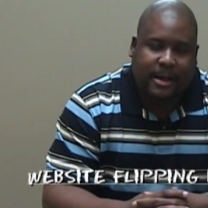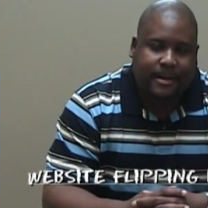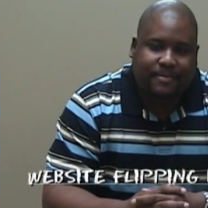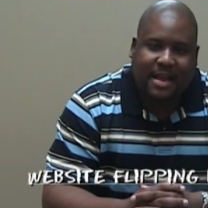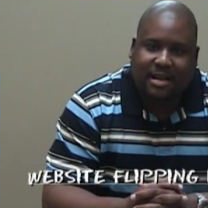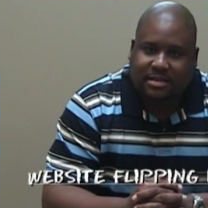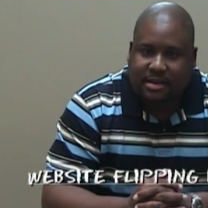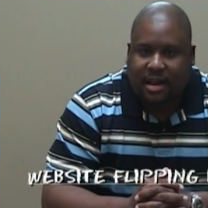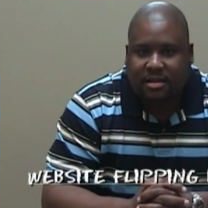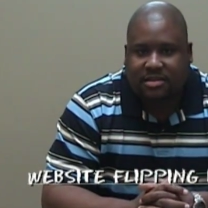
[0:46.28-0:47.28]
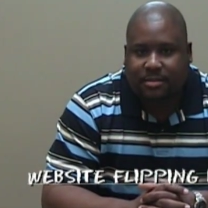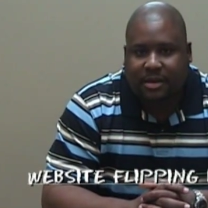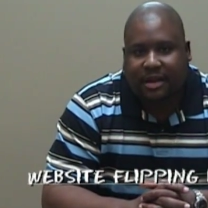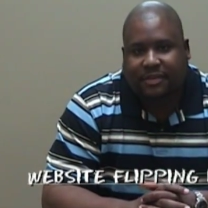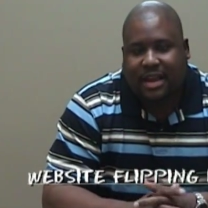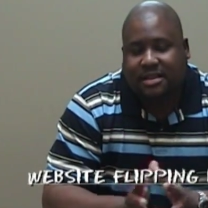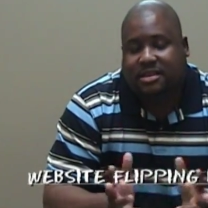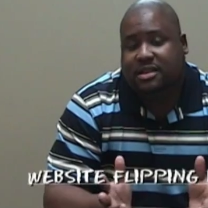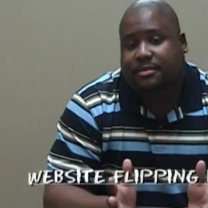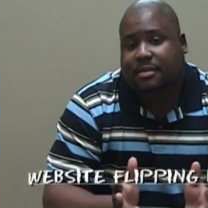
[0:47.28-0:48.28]
Um, $1,000 a month, that's
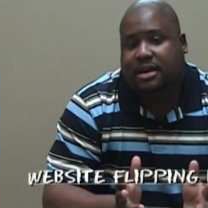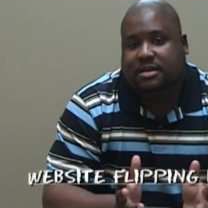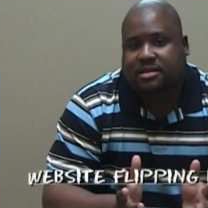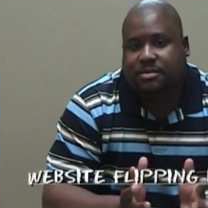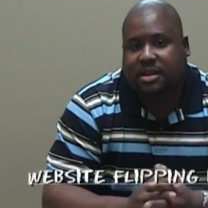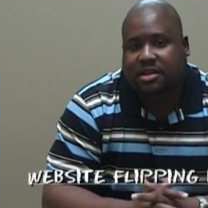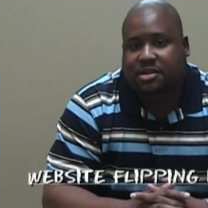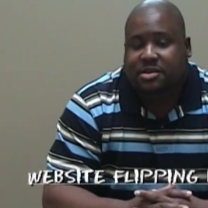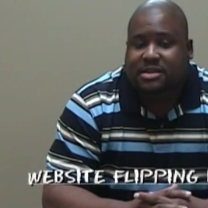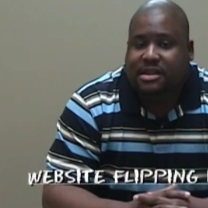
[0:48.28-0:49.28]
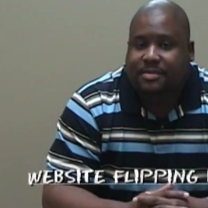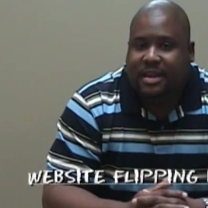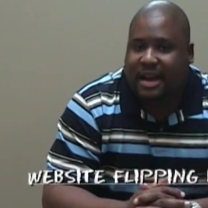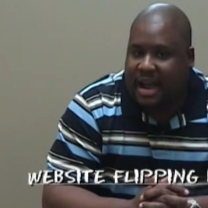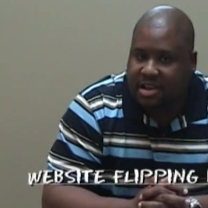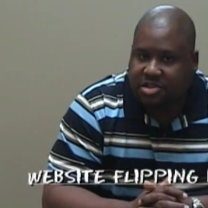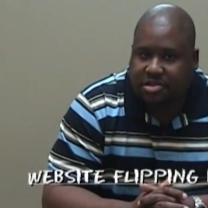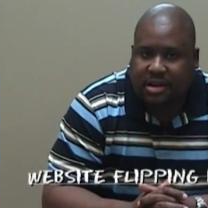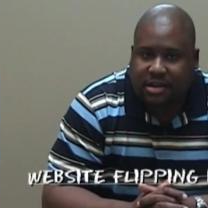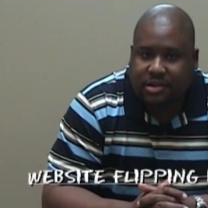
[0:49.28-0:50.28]
good money to me doing something that I
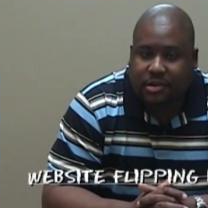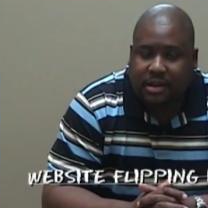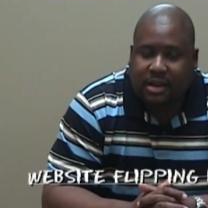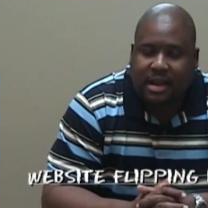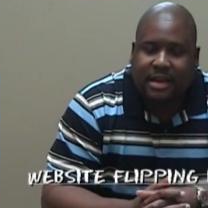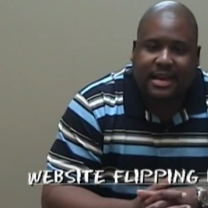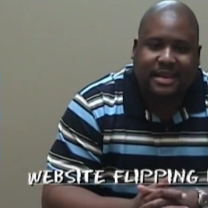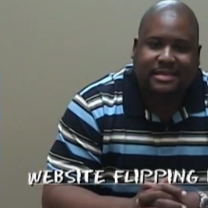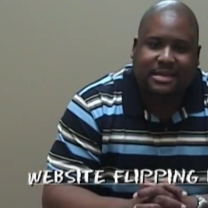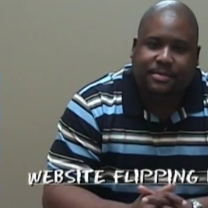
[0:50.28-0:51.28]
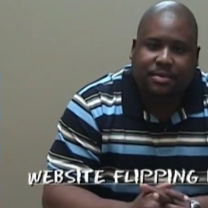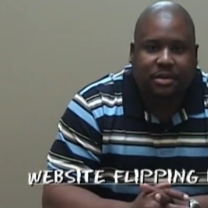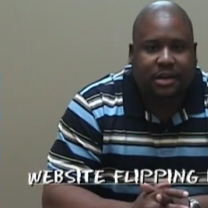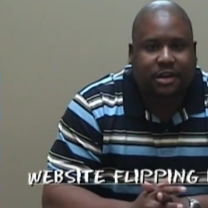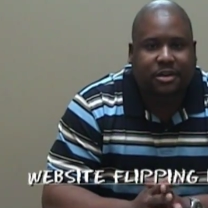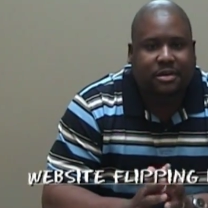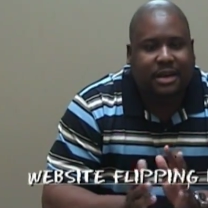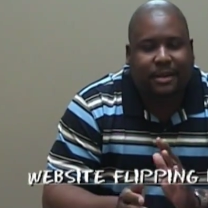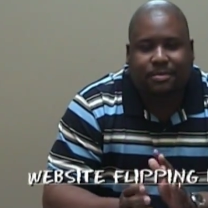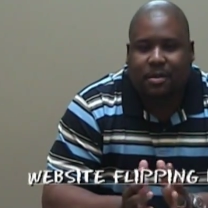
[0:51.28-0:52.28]
enjoy doing. That's simple to do.
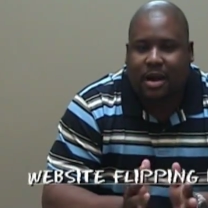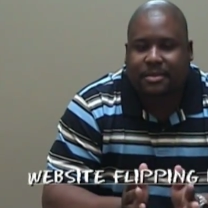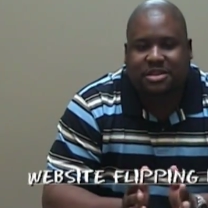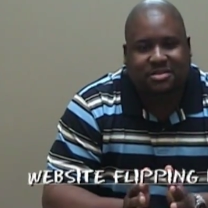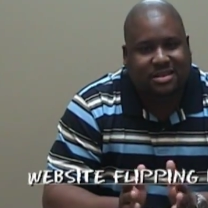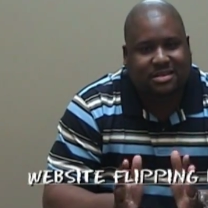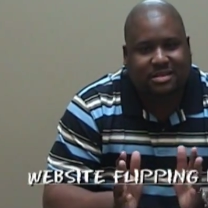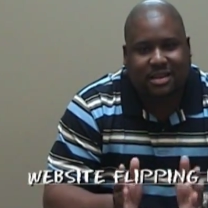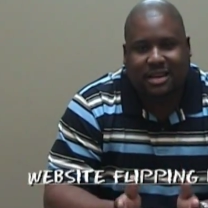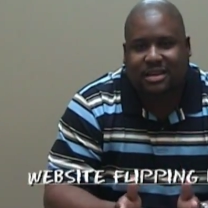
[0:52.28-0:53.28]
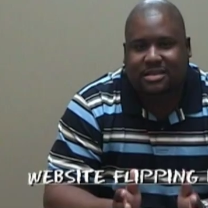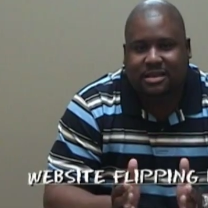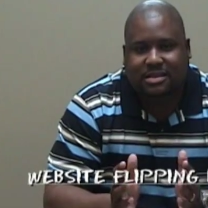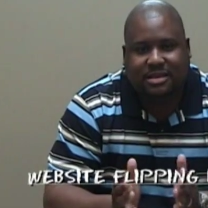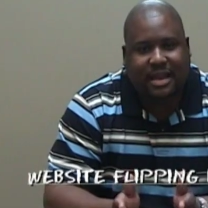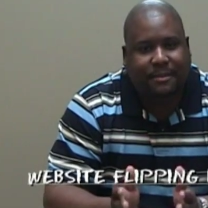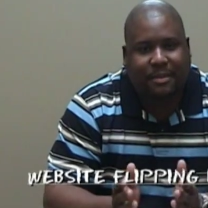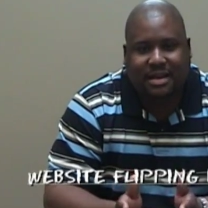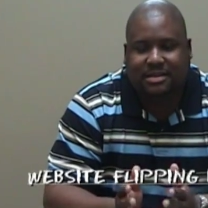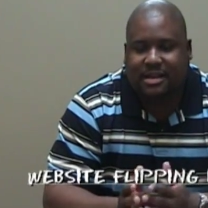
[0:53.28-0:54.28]
And I promise you, this is easy
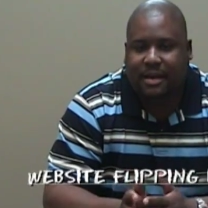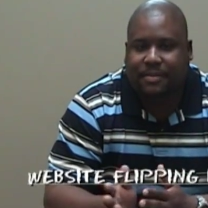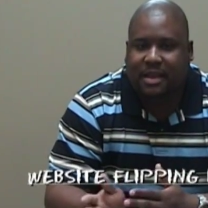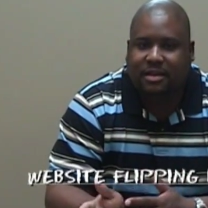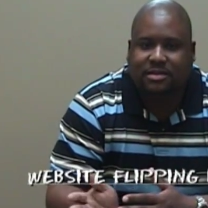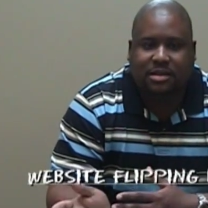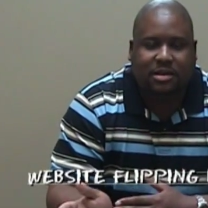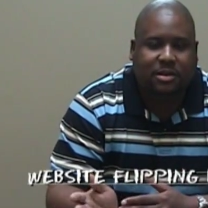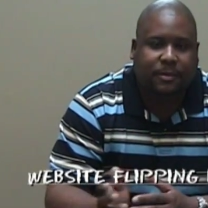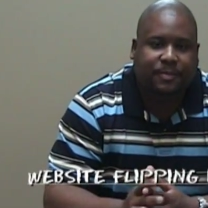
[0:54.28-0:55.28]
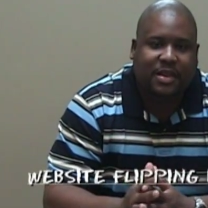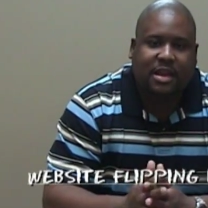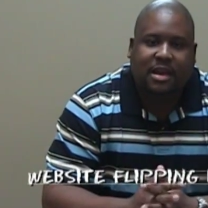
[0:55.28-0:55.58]
step-by-step things to do.